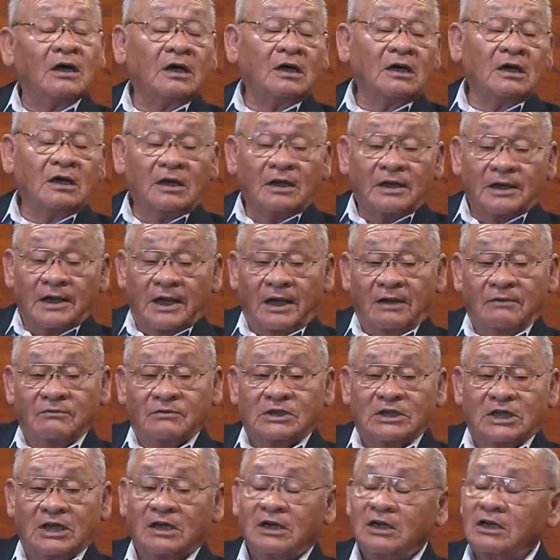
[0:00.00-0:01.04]
uh, have
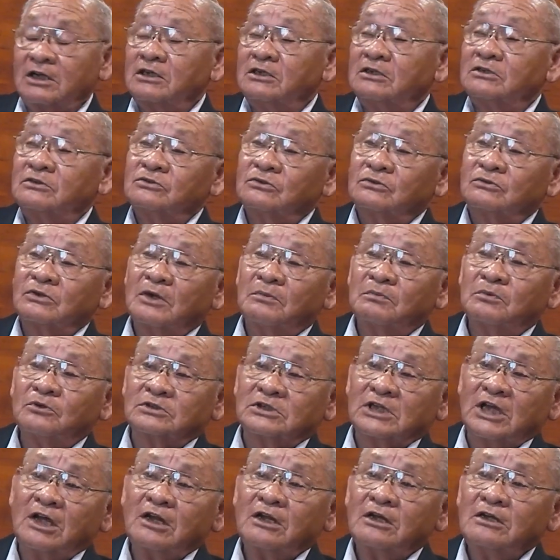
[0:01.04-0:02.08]
a delegate to
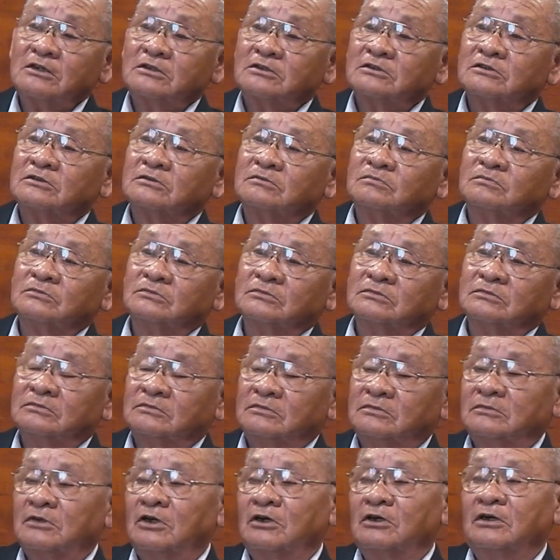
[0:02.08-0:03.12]
represent us,
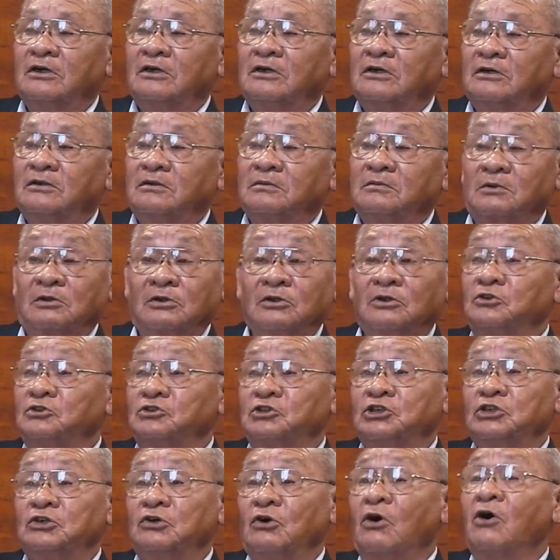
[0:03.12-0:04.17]
uh,
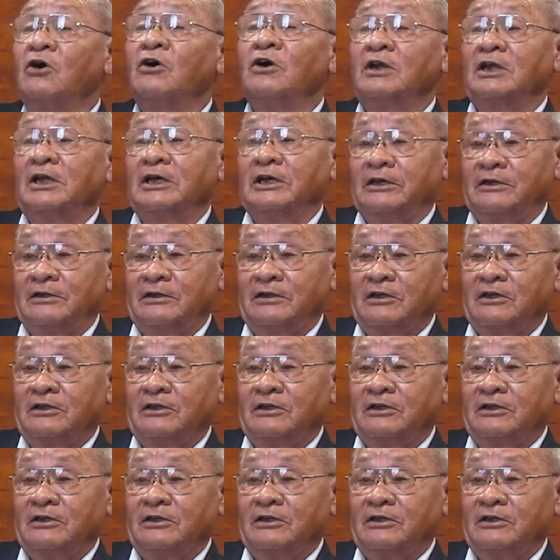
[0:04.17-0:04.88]
clergy or lay.